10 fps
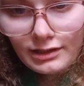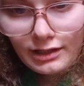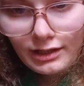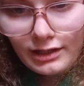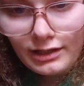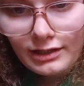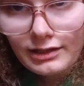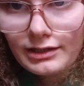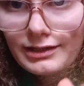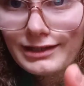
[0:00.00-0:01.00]

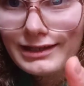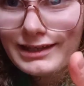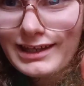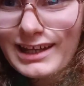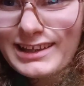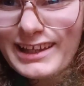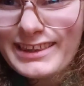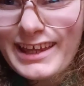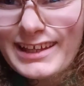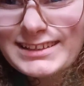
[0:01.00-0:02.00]
kind of like
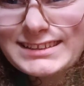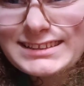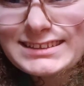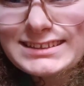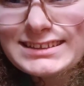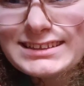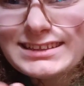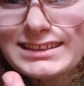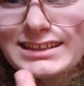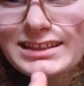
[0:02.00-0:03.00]
that.
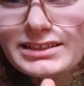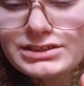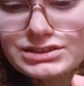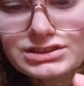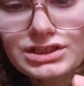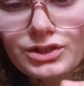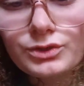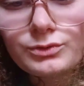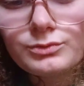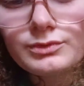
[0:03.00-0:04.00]
You just
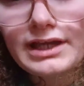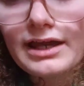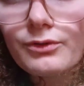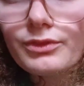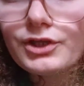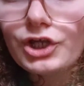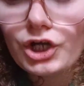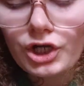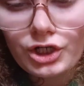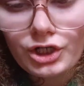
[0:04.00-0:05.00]
go down the
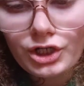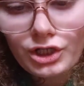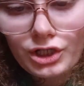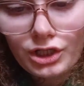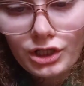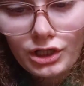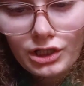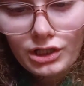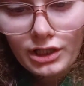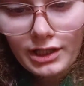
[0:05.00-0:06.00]
yarn.
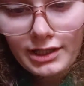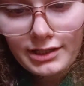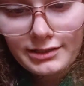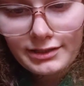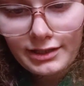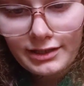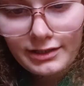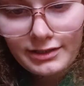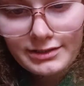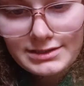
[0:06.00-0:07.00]
And
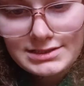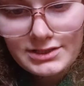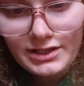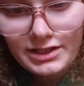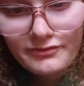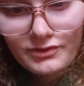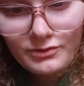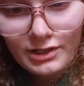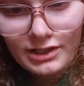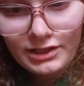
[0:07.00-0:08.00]
sorry if
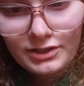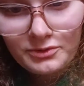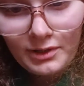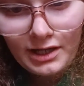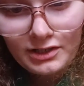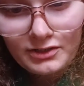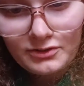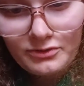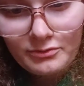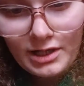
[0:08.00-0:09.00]
you already knew how to
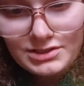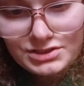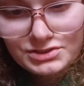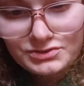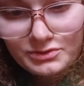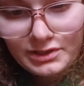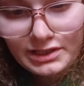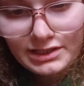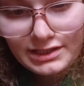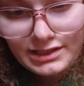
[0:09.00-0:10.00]
do the Russian
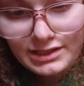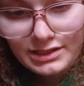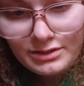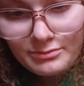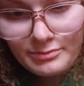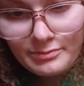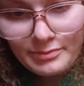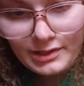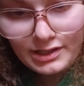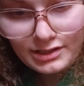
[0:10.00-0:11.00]
join,
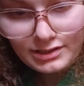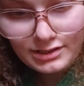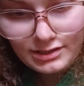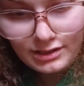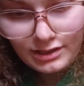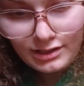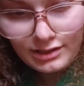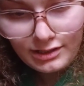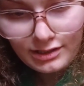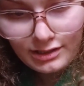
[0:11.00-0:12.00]
but
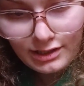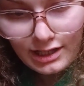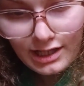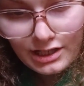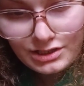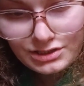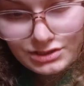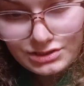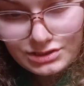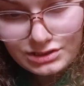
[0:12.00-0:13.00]
I
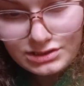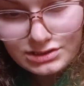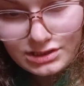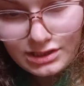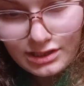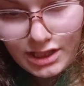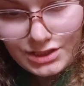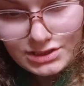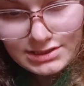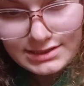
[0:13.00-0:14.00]
just
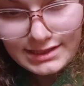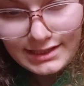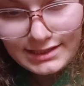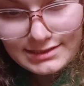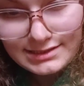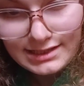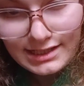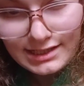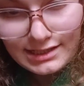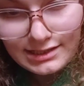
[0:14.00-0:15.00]
did it
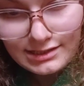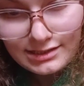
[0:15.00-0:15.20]
today.